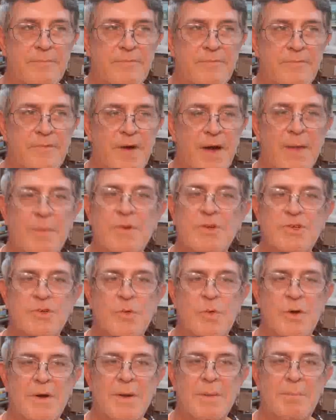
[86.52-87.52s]
find what you
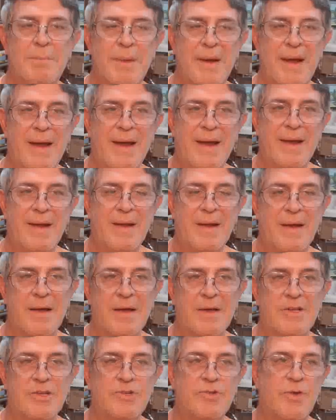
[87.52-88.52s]
want to paint
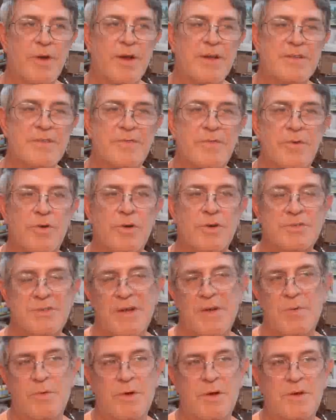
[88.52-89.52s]
and transfer. Say
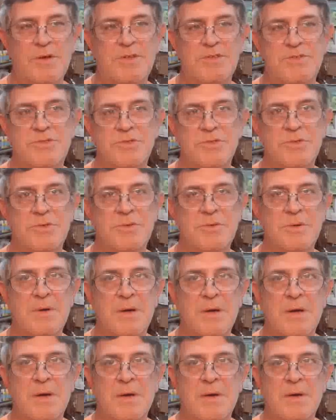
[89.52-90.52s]
you want to just do
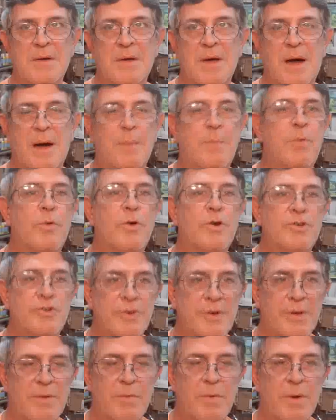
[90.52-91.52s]
a
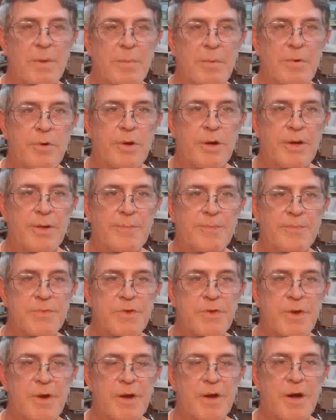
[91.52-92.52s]
portrait at one point.
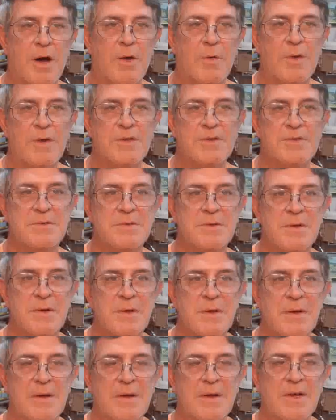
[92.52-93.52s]
You can always
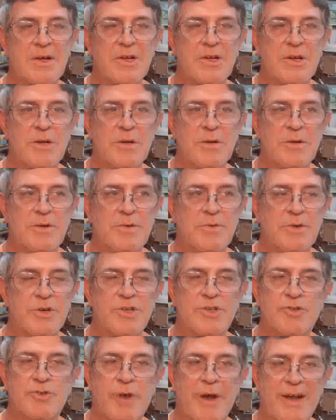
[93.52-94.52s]
do a
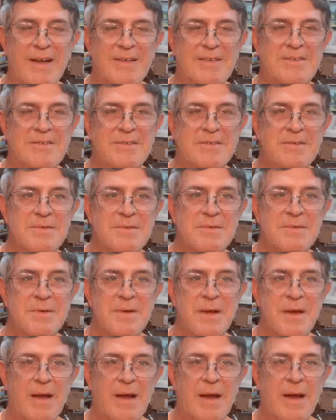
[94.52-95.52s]
trace
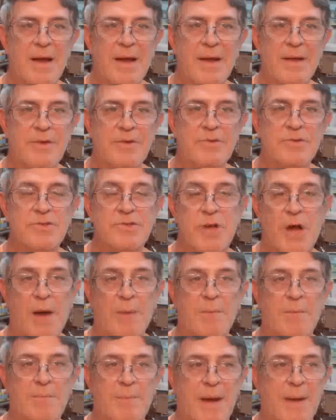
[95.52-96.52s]
and use
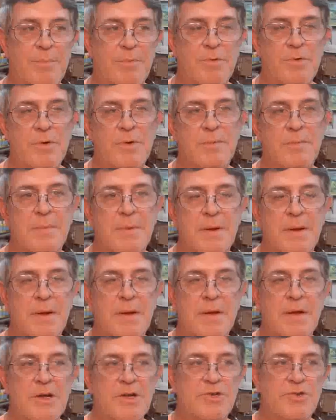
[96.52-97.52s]
carbon paper and
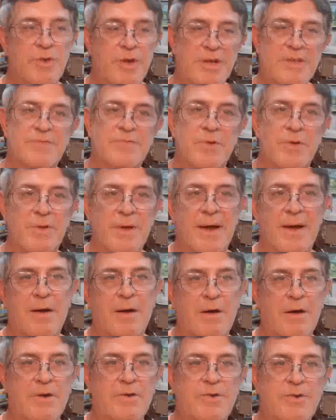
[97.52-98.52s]
transfer that
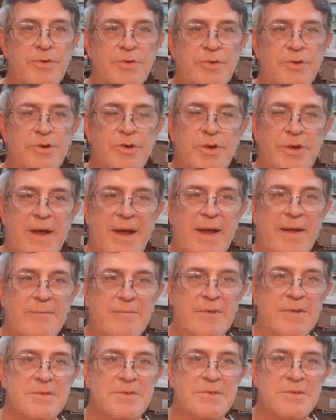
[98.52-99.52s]
onto your
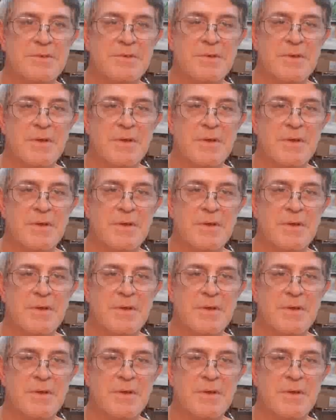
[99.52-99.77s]
canvas.